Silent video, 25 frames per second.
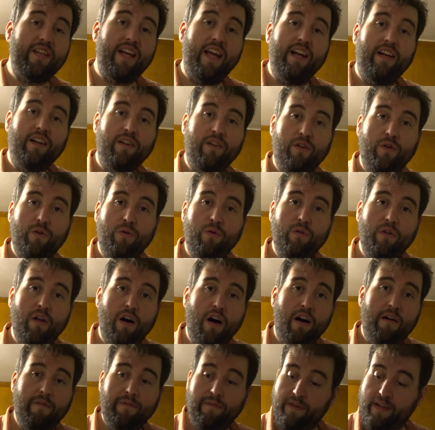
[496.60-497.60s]
set and cool
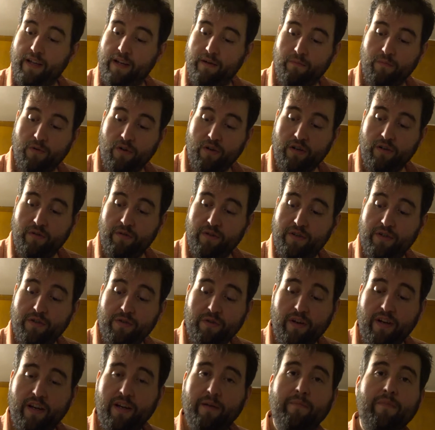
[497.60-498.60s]
off, and then we're going to
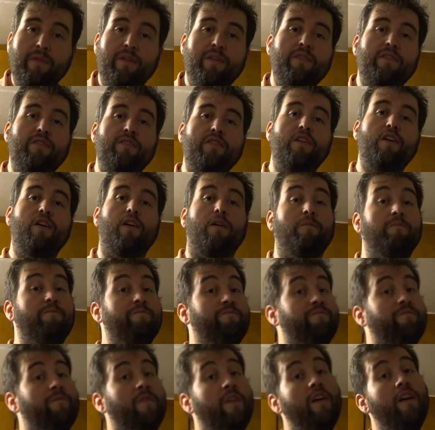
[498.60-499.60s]
enjoy them. So,
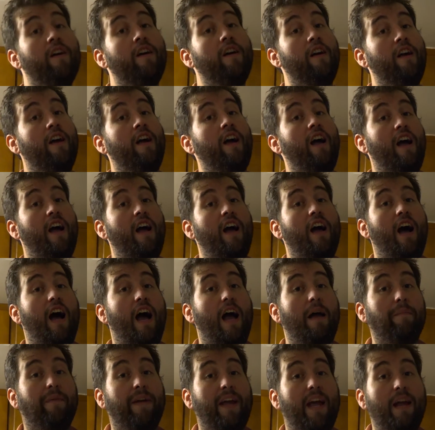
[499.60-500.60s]

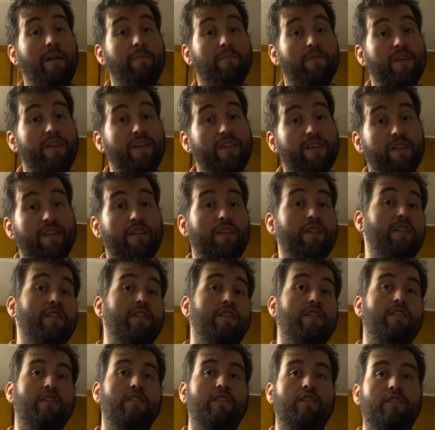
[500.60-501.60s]
I'm Cambridge.
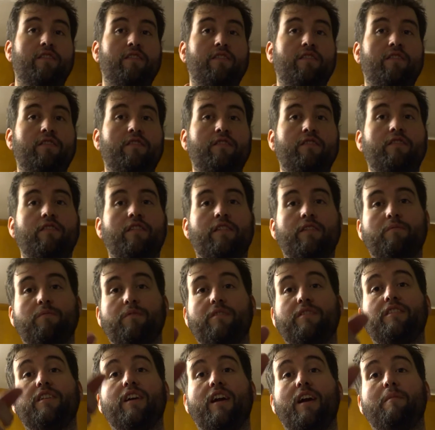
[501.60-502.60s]
That's
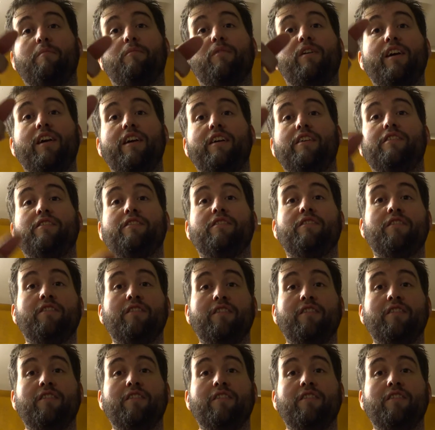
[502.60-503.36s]
where you say I'm Rage.